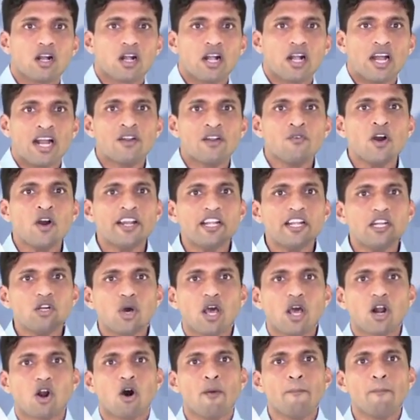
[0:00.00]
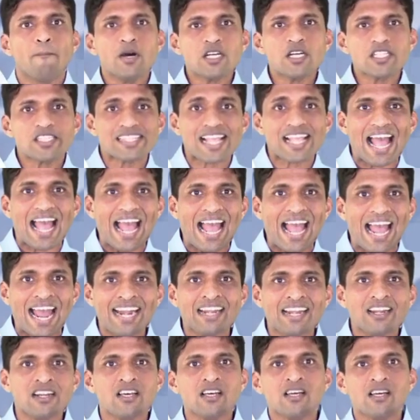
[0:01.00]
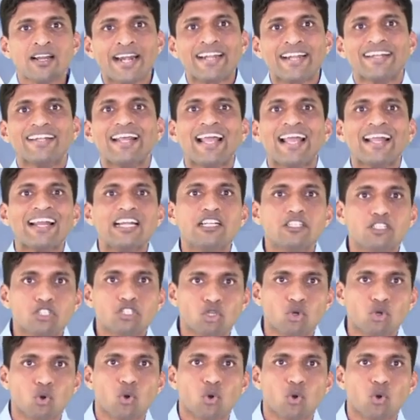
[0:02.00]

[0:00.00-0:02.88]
convert it into a rhombus and a rectangle